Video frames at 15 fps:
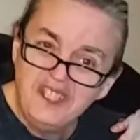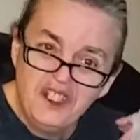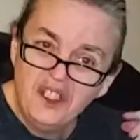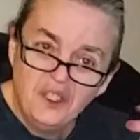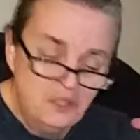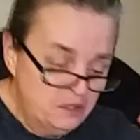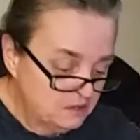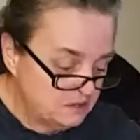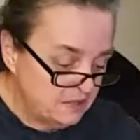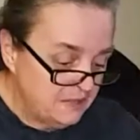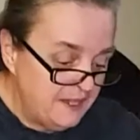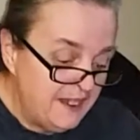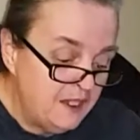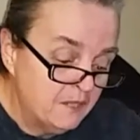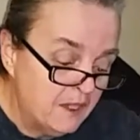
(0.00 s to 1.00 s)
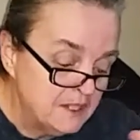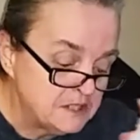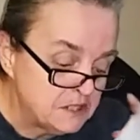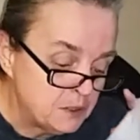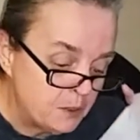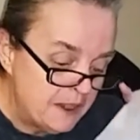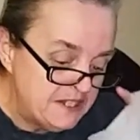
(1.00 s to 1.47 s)
you know,
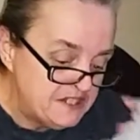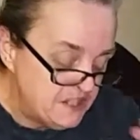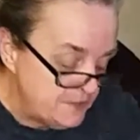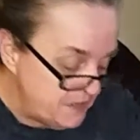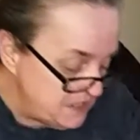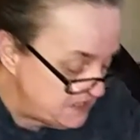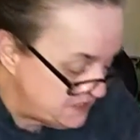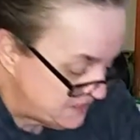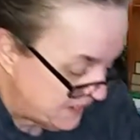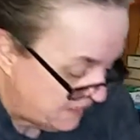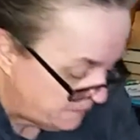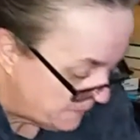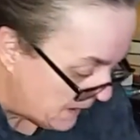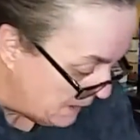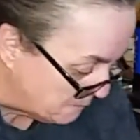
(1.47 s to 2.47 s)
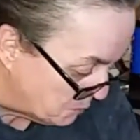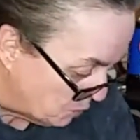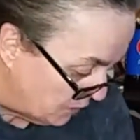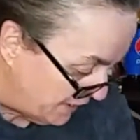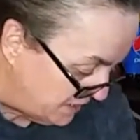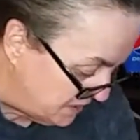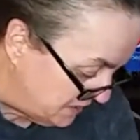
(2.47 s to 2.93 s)
anyways, the rest of this stuff I'm
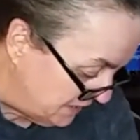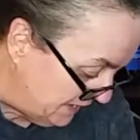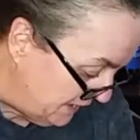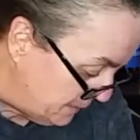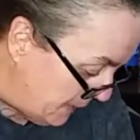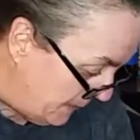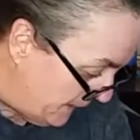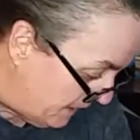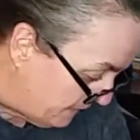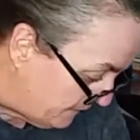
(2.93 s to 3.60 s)
going to leave in